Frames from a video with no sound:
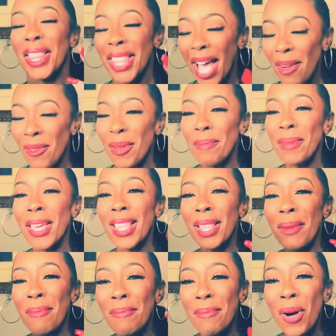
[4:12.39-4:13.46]
that would be
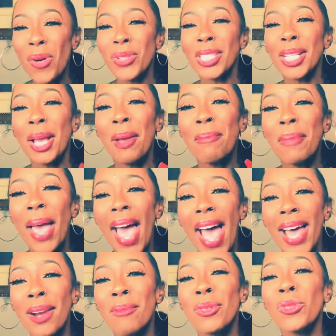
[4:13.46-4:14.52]
the most
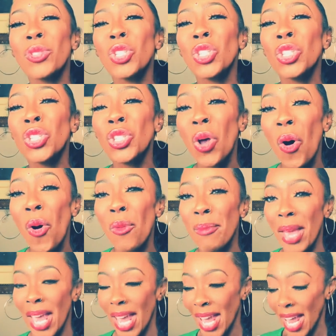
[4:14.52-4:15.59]
compatible
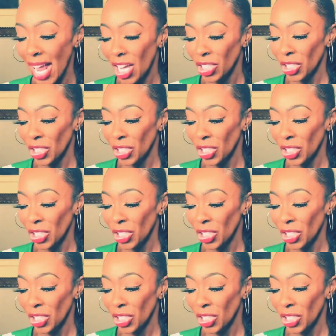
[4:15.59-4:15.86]
soulmate